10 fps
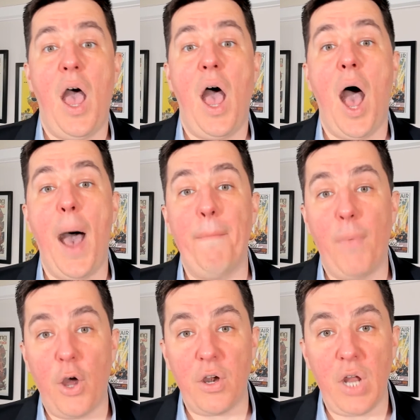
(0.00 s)
A
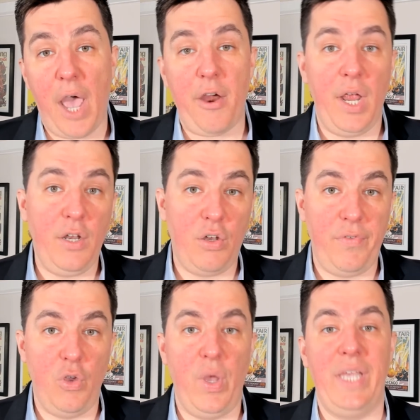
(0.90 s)
modern hire
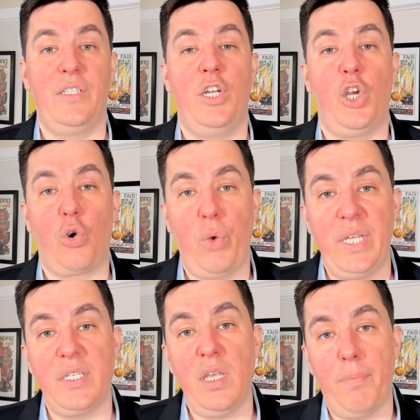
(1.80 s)
interview is an
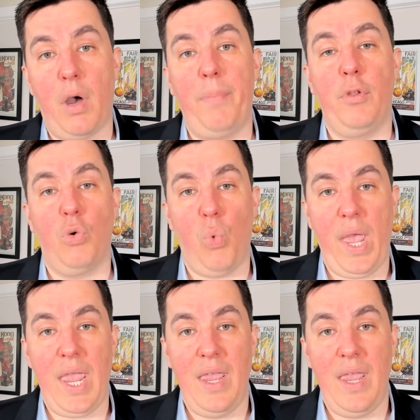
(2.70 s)
increasingly popular way